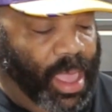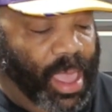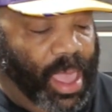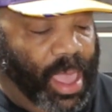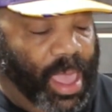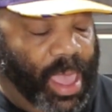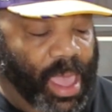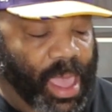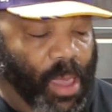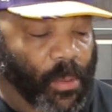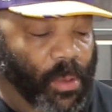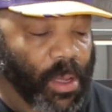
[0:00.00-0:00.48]

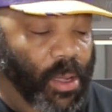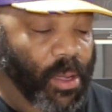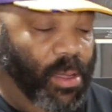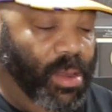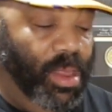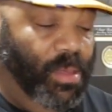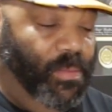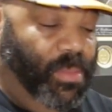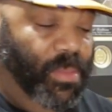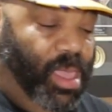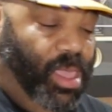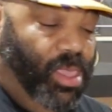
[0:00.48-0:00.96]
And we're
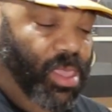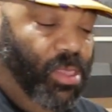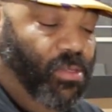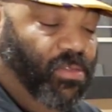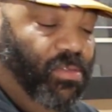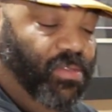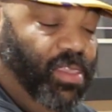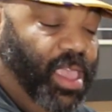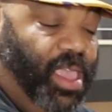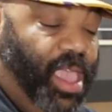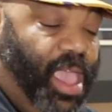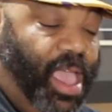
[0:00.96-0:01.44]
gonna be
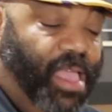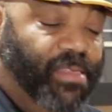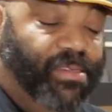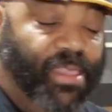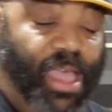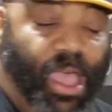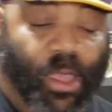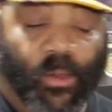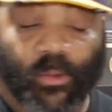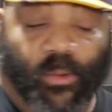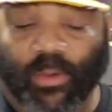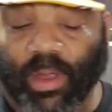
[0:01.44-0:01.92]
using as
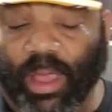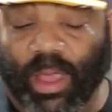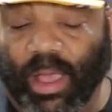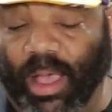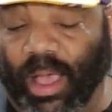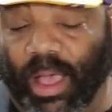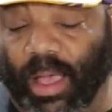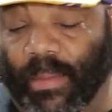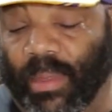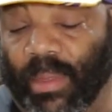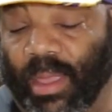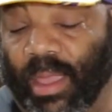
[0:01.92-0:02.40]
our
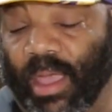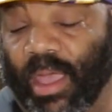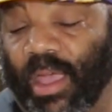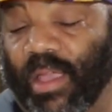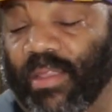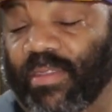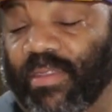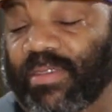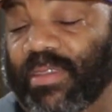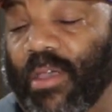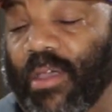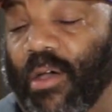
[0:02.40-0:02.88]
rub
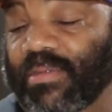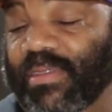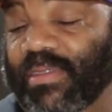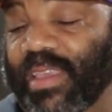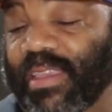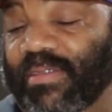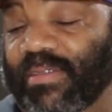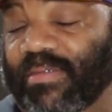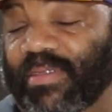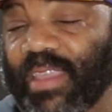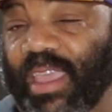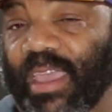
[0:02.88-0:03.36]

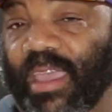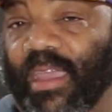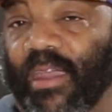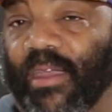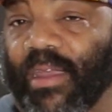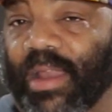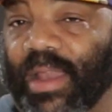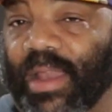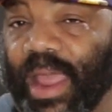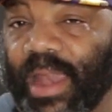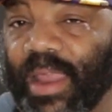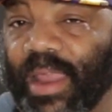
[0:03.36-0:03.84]
salty
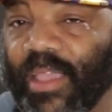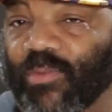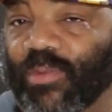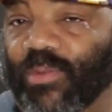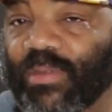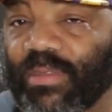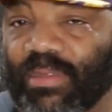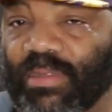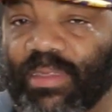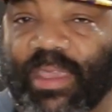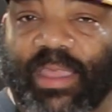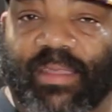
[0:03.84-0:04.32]
steer. Now this
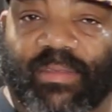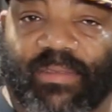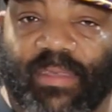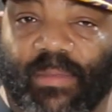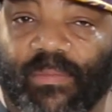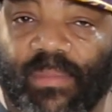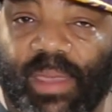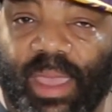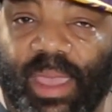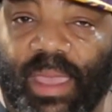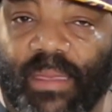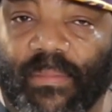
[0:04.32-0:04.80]
was sent to
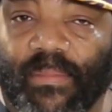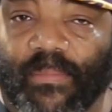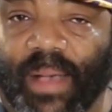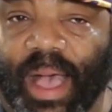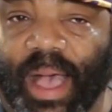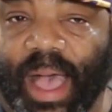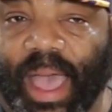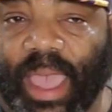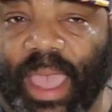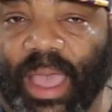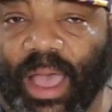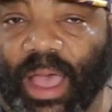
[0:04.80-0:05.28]
me
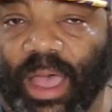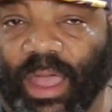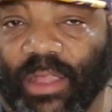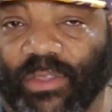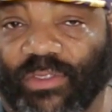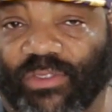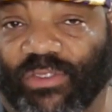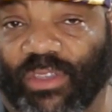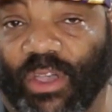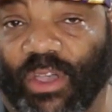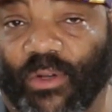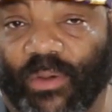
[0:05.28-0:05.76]
by
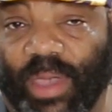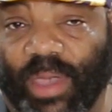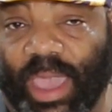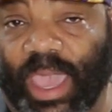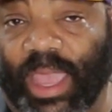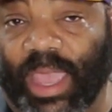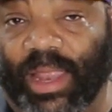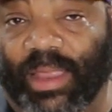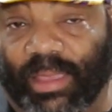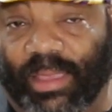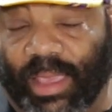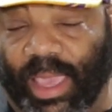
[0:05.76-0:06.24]
Joe
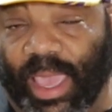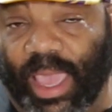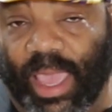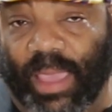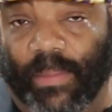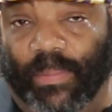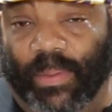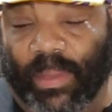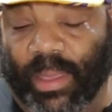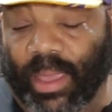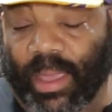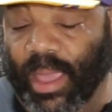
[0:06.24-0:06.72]

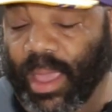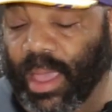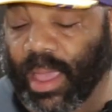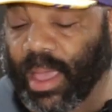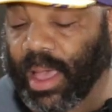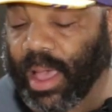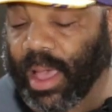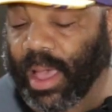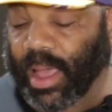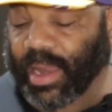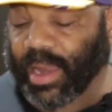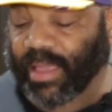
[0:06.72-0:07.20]
Inskeep.
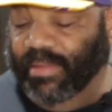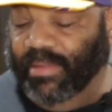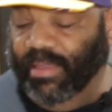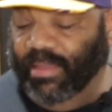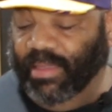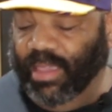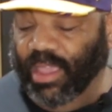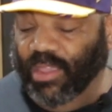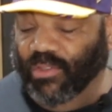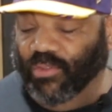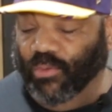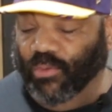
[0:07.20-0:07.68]
This
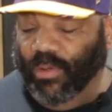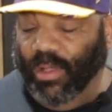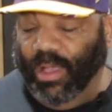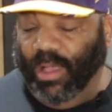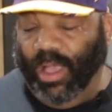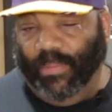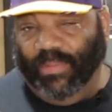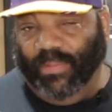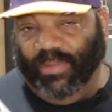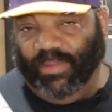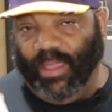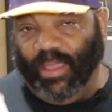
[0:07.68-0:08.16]
is his
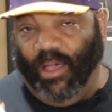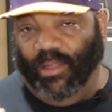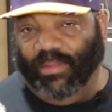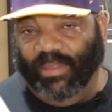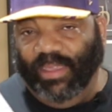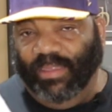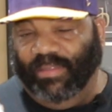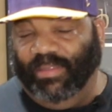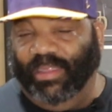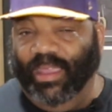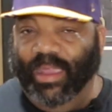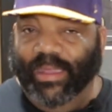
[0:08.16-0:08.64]
rub,
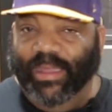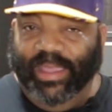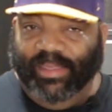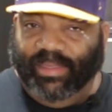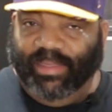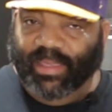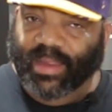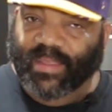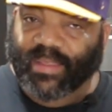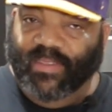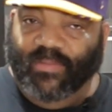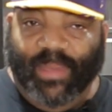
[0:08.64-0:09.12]
salty steer. He
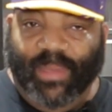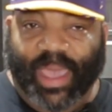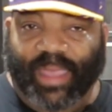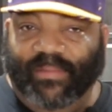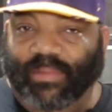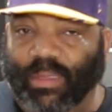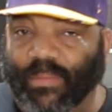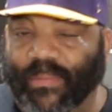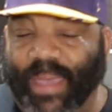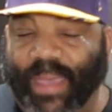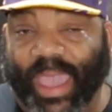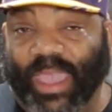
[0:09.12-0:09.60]
sent this
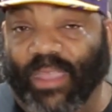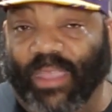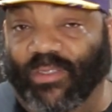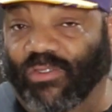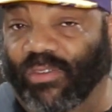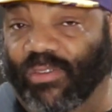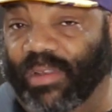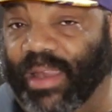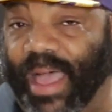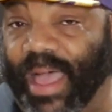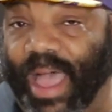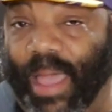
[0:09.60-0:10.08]
back to me back in
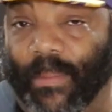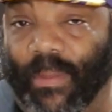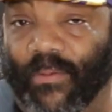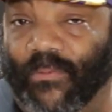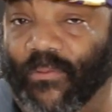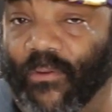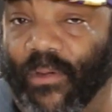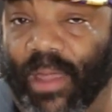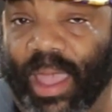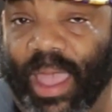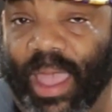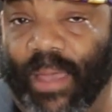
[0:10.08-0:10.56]
July
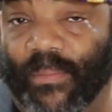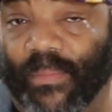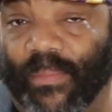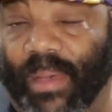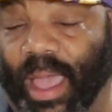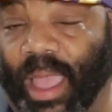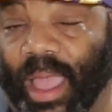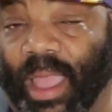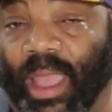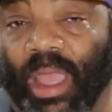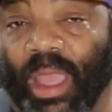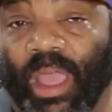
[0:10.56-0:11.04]
before I had
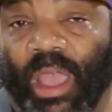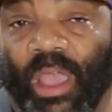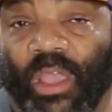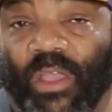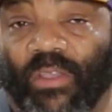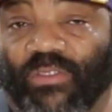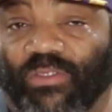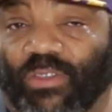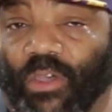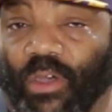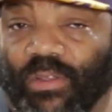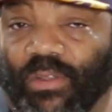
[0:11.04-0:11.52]
my
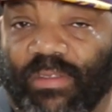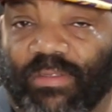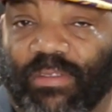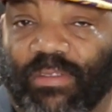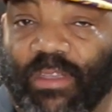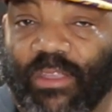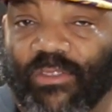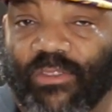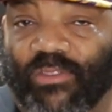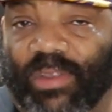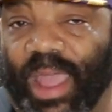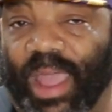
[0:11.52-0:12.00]
shoulder
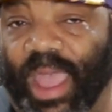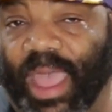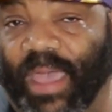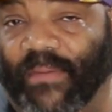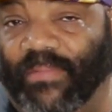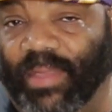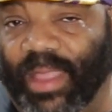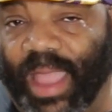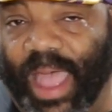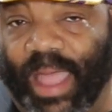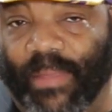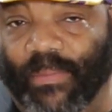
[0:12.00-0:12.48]
surgery, and I
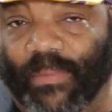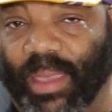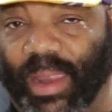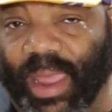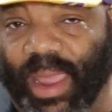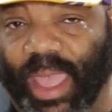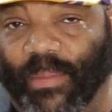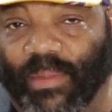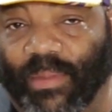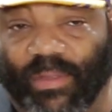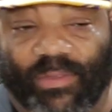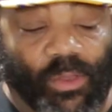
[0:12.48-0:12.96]
have not been
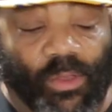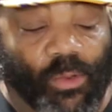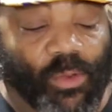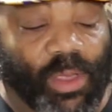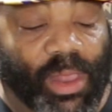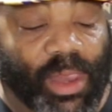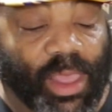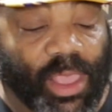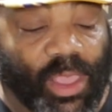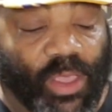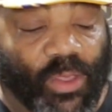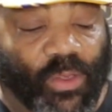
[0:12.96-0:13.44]
able to
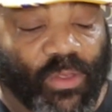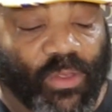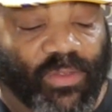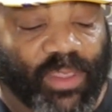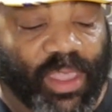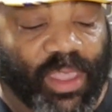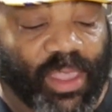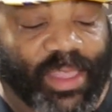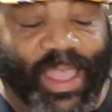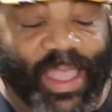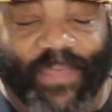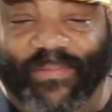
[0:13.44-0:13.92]
really use
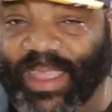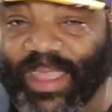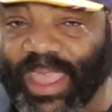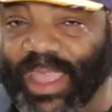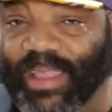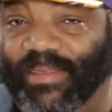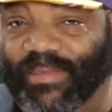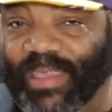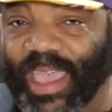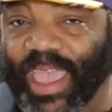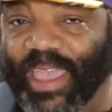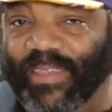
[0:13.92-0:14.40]
this. I
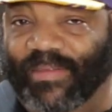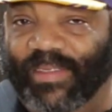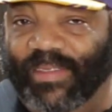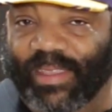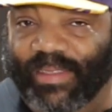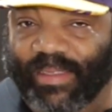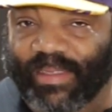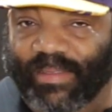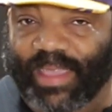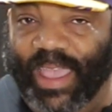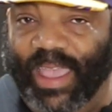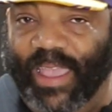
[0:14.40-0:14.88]
did taste
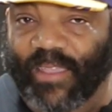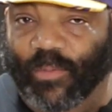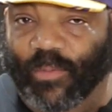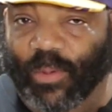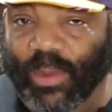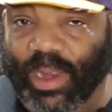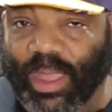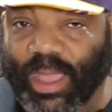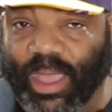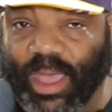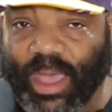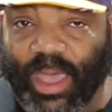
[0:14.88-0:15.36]
this, it tastes
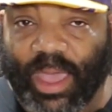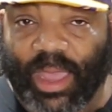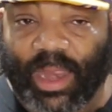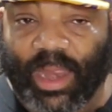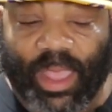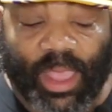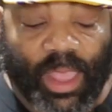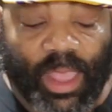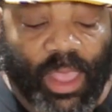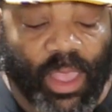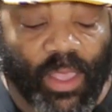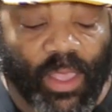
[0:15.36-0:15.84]
pretty
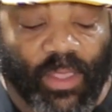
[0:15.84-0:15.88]
good.